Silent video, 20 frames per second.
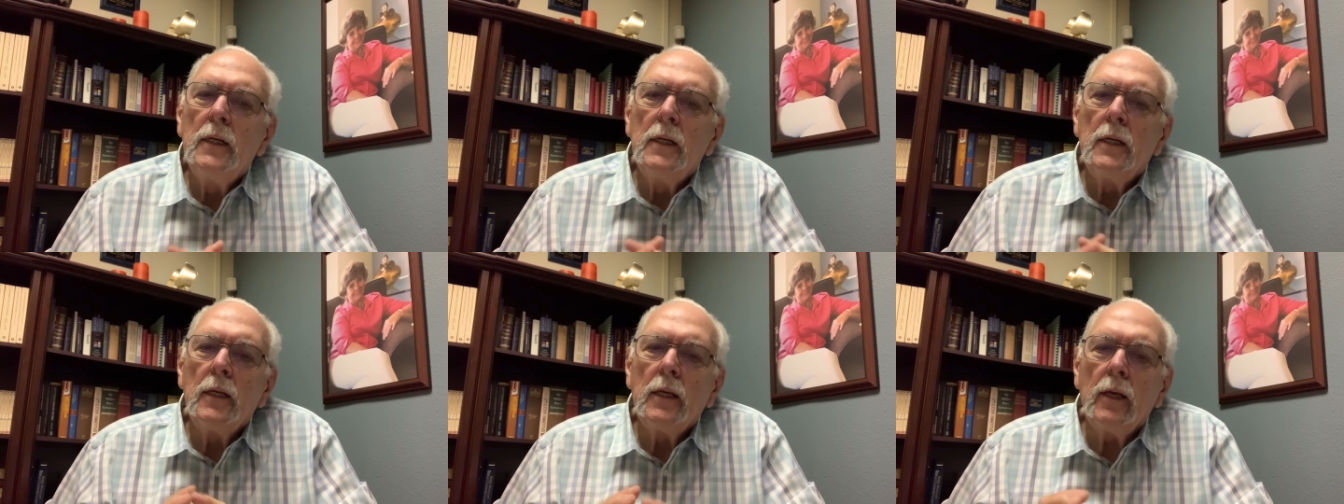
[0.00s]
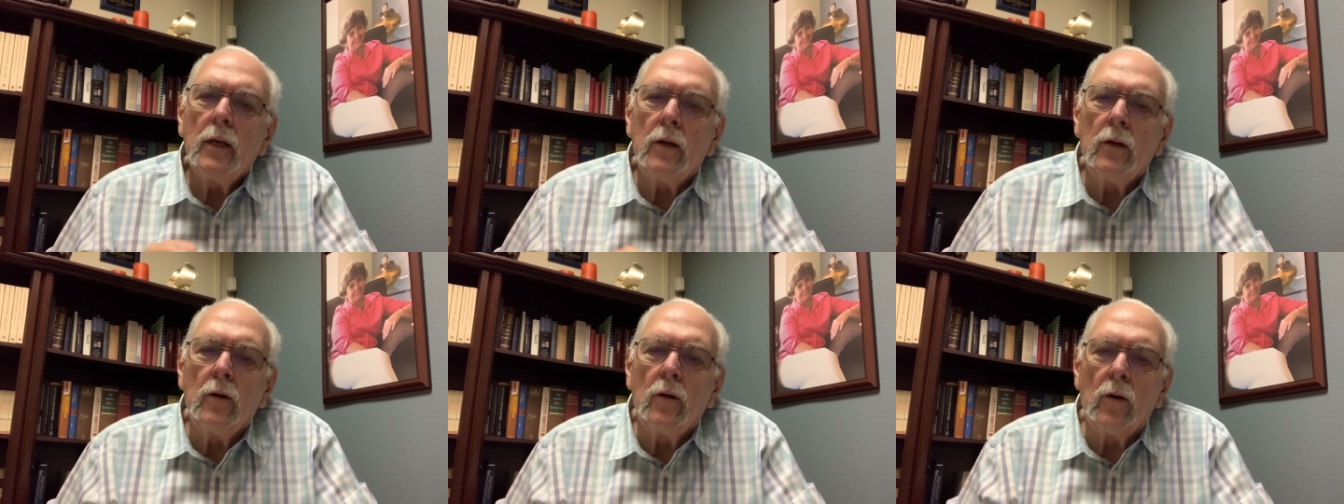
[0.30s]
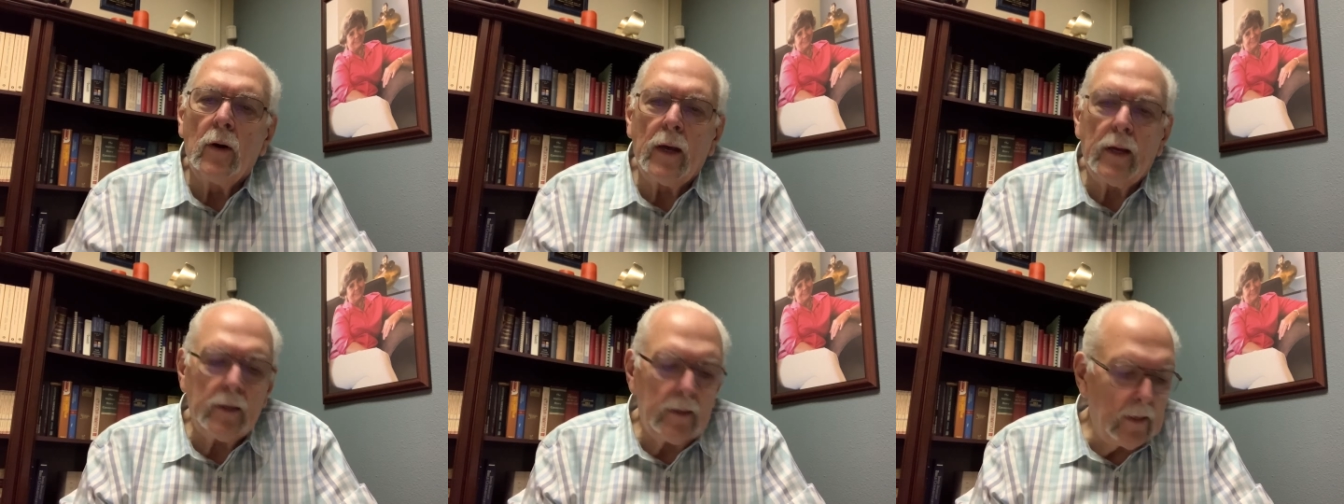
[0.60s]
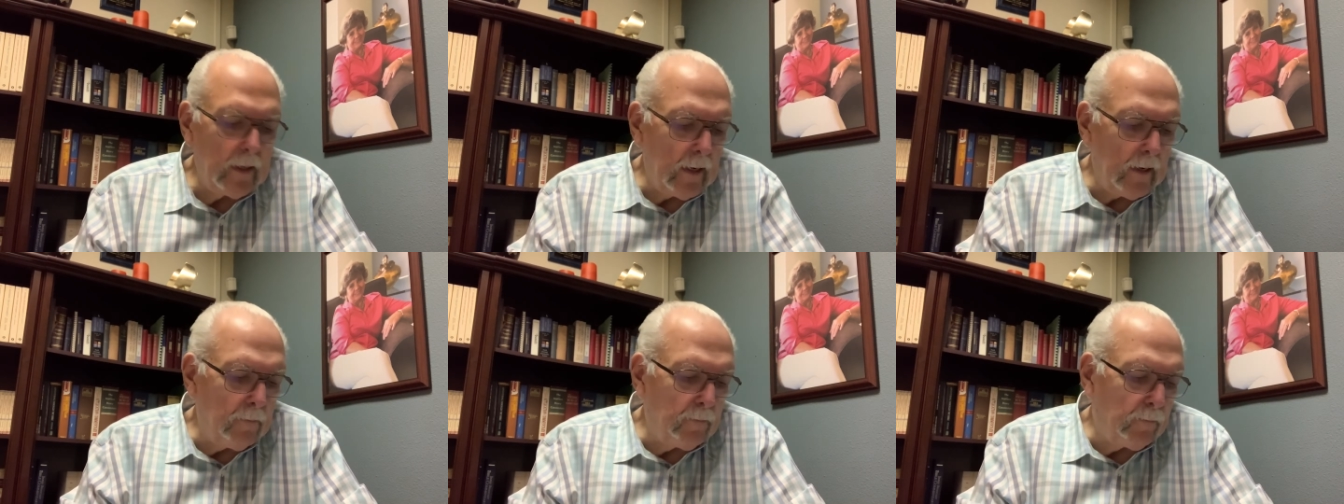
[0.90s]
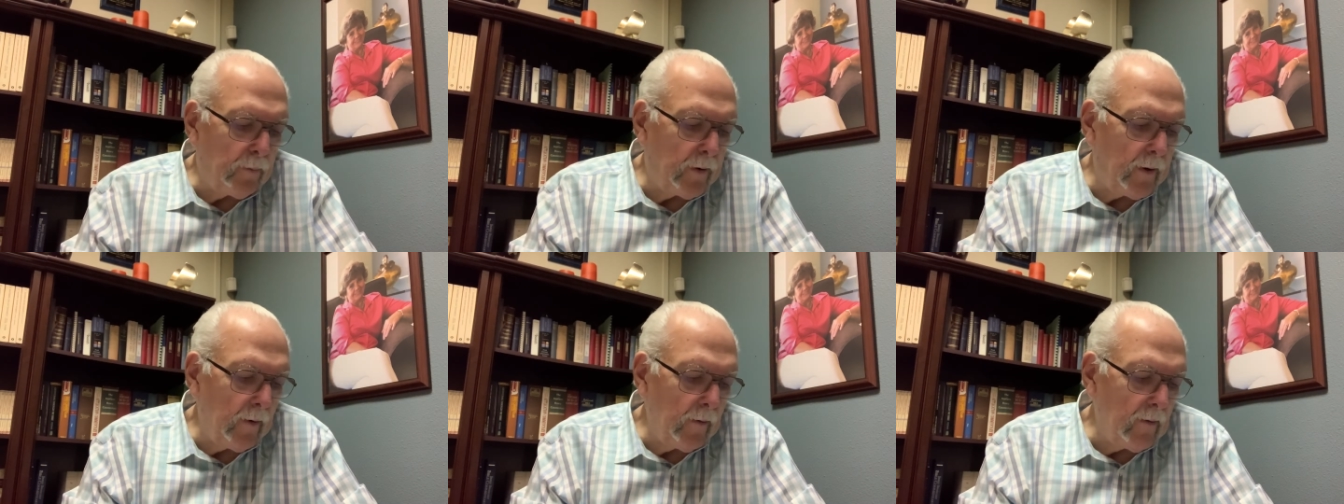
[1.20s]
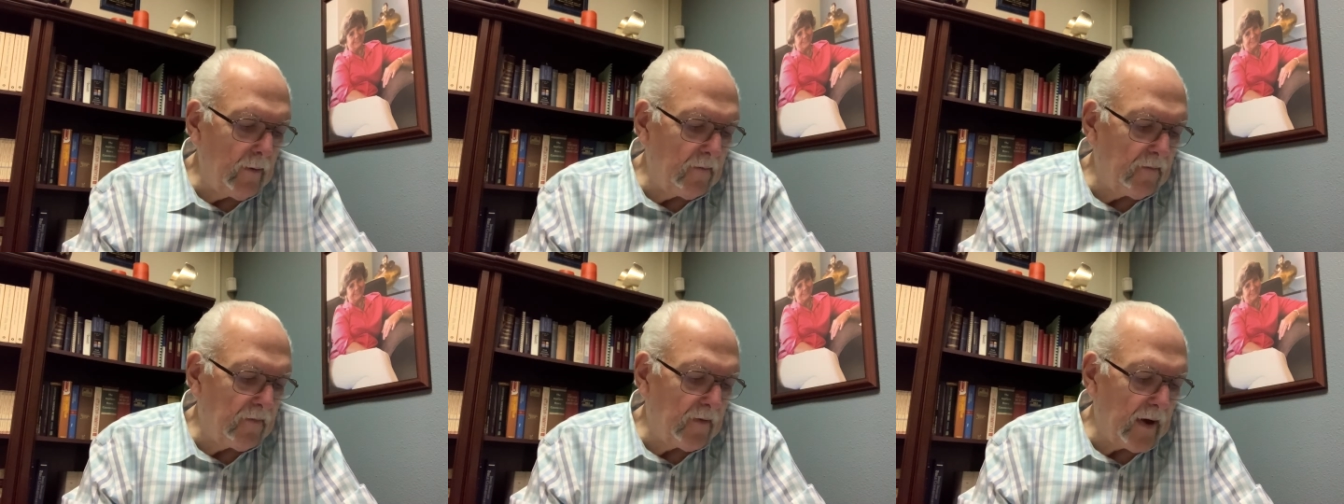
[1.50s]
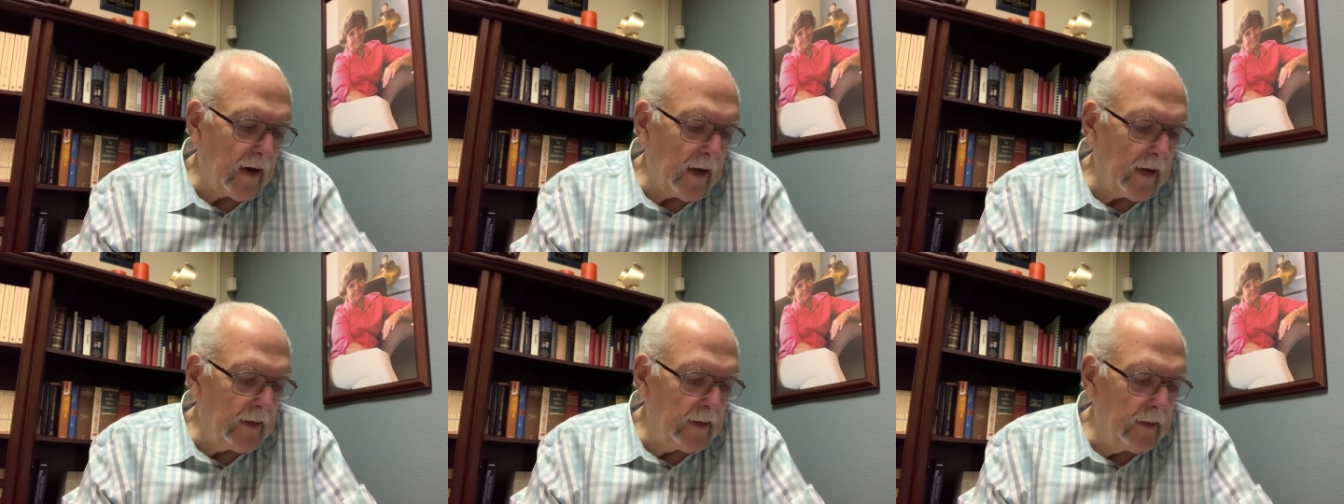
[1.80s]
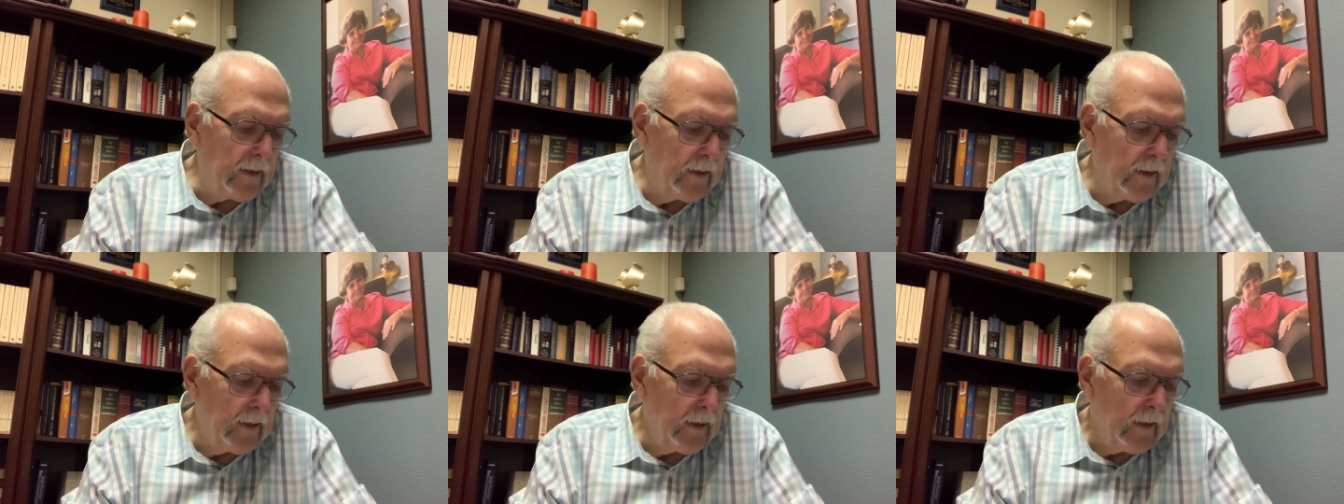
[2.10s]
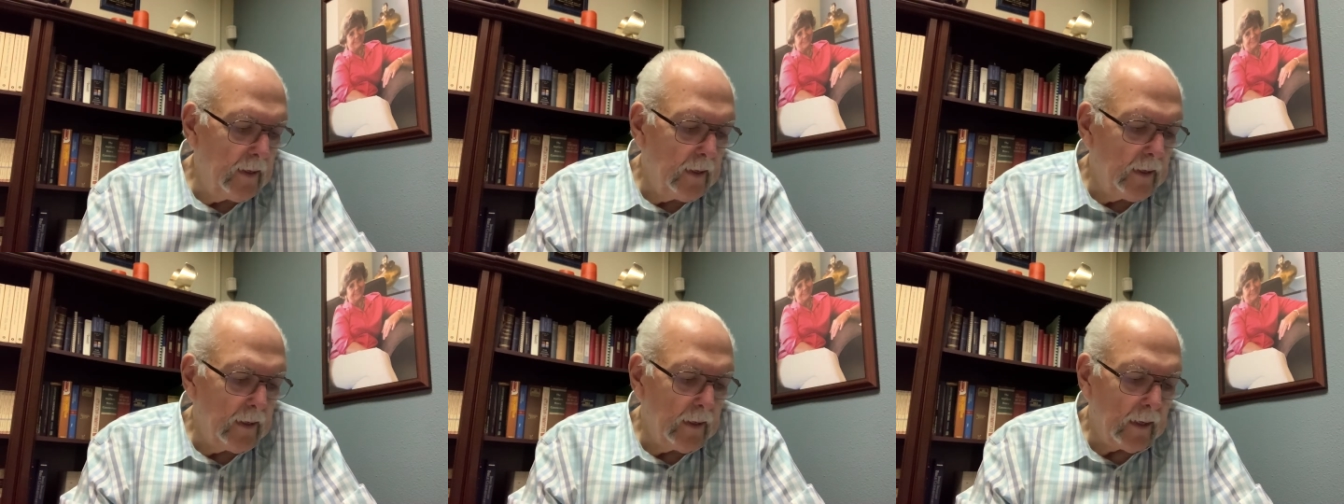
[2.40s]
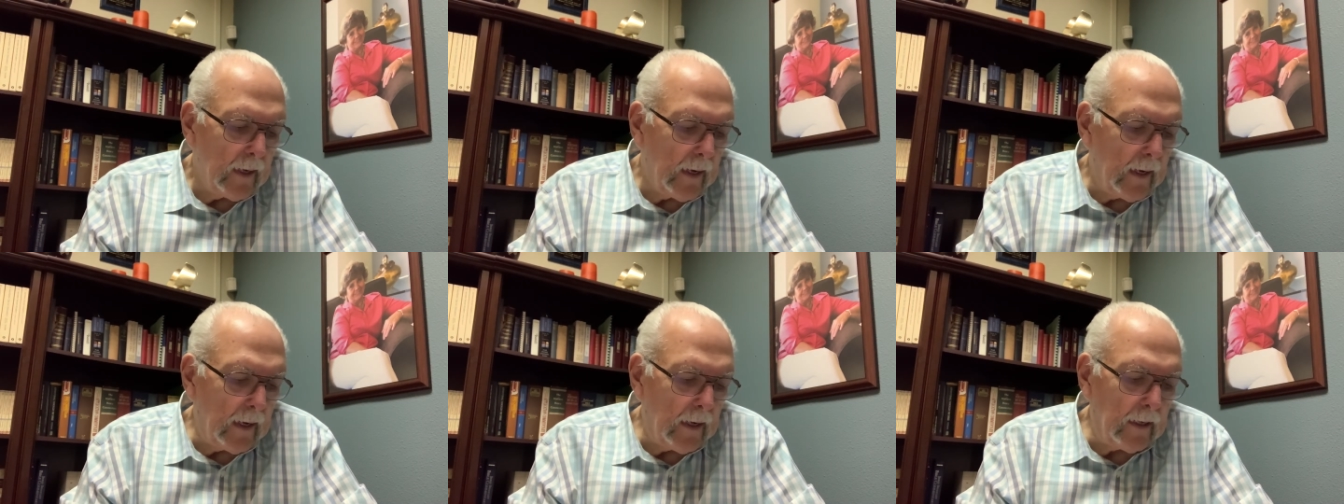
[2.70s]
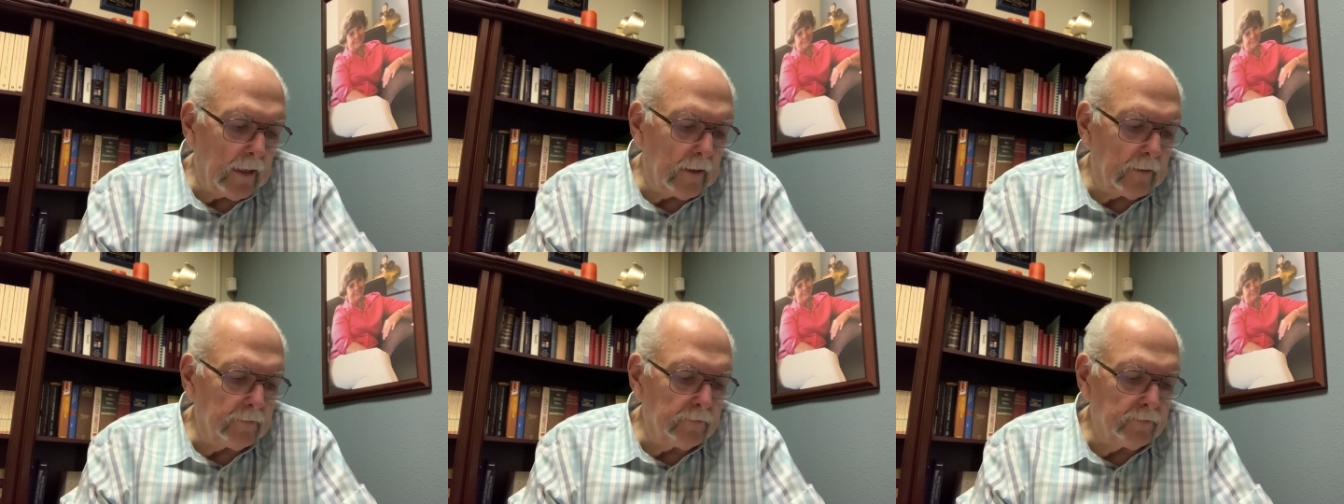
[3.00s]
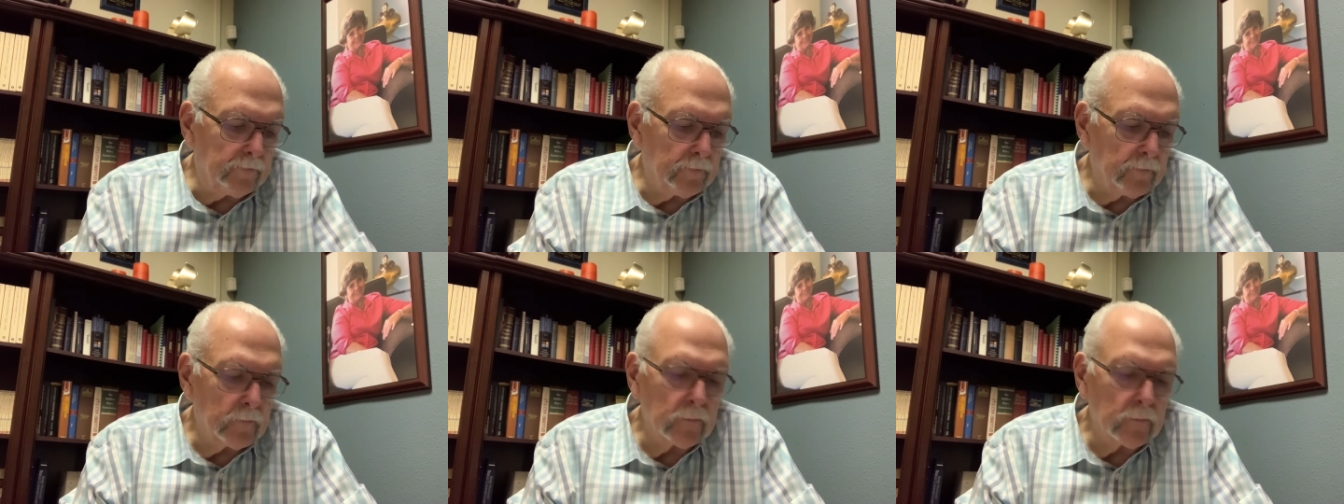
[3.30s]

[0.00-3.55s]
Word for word: you know, had, had purified um,